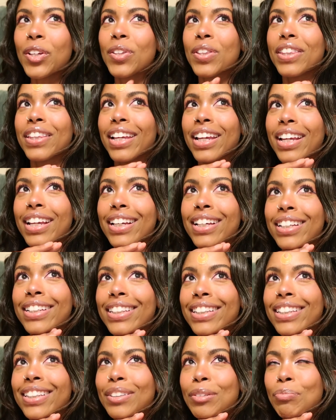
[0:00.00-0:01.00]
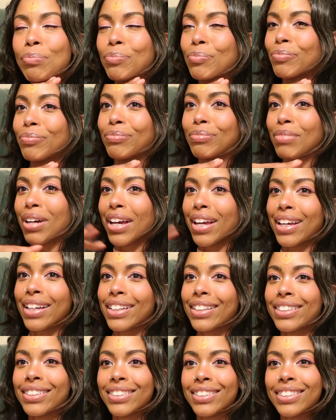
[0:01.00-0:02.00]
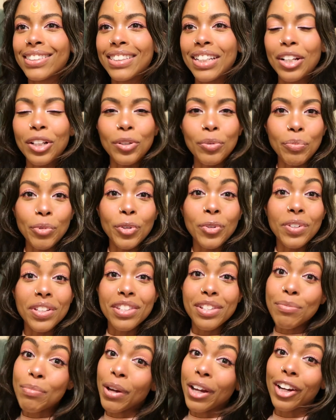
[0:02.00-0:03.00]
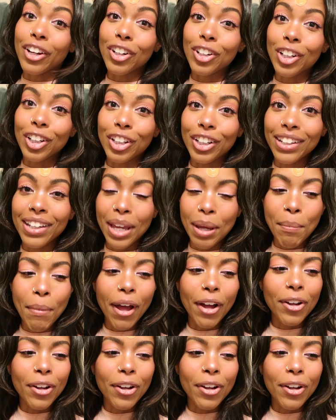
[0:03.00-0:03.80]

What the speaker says: you think my Sailor Moon inspired look came